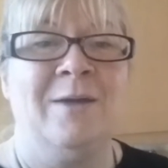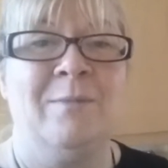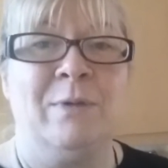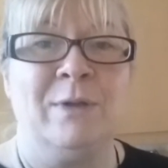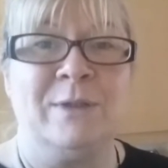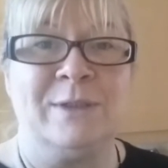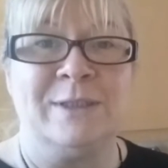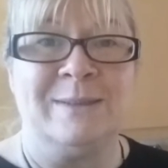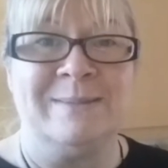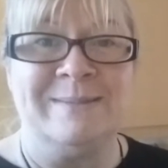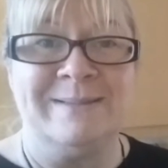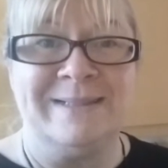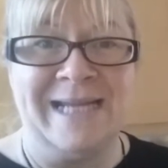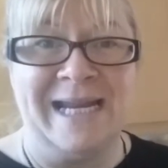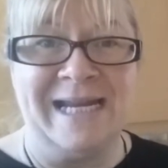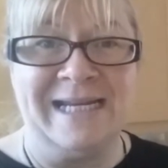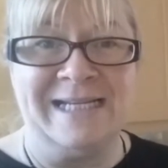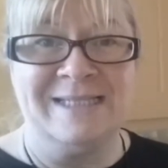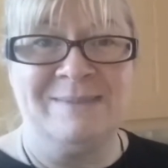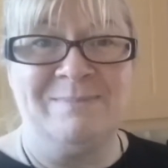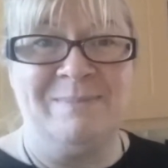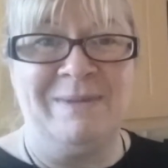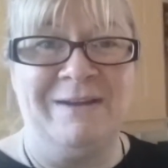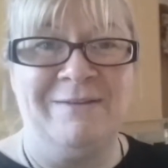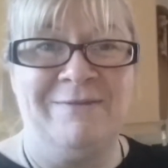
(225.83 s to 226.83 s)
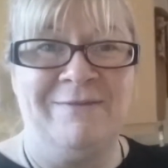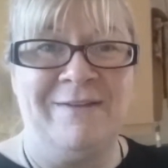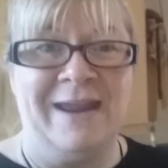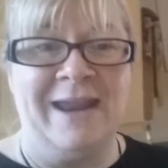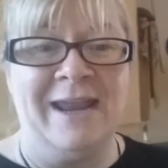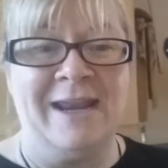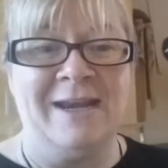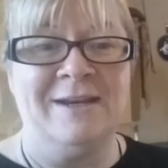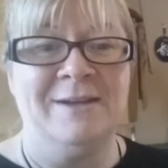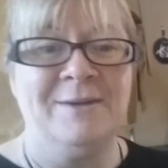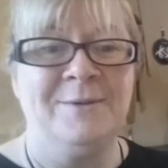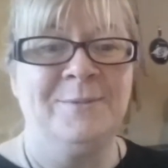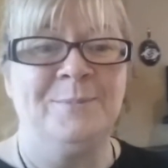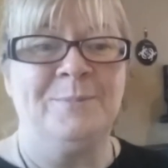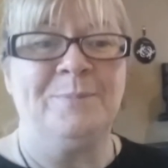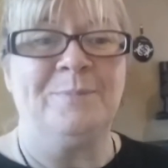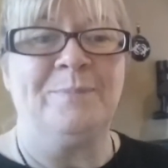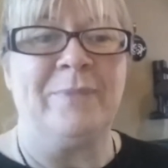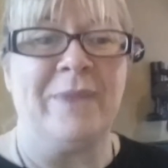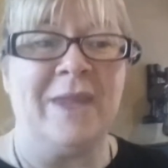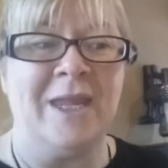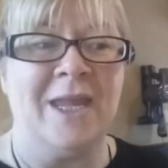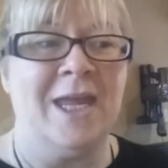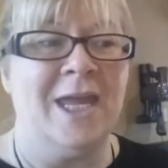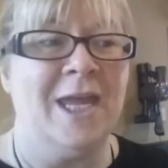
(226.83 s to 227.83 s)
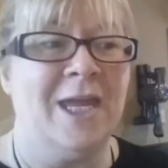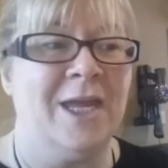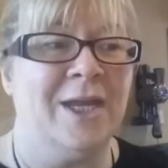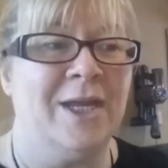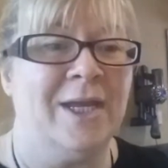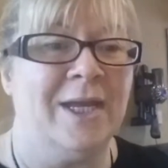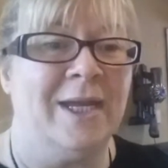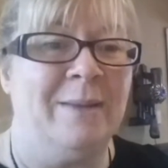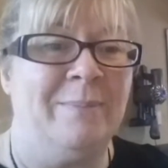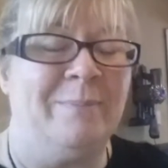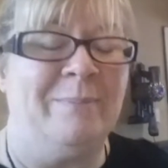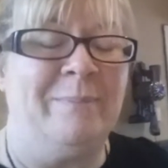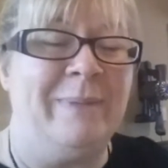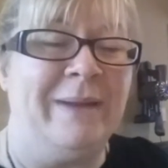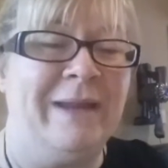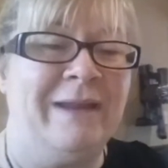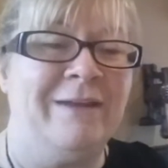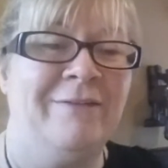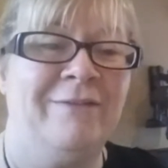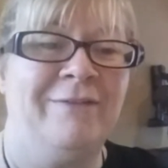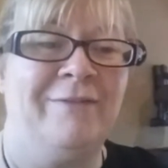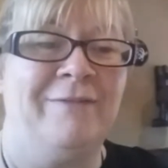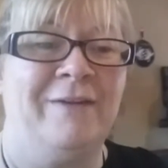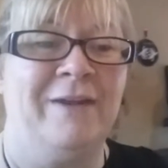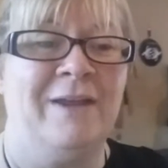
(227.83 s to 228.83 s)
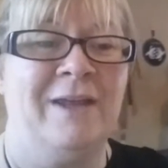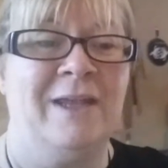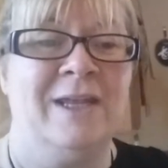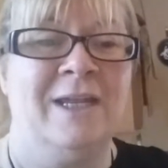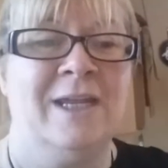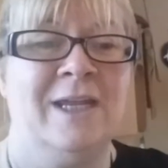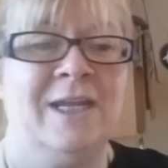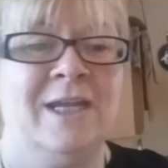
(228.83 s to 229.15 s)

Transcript: put some diced beef in, a beef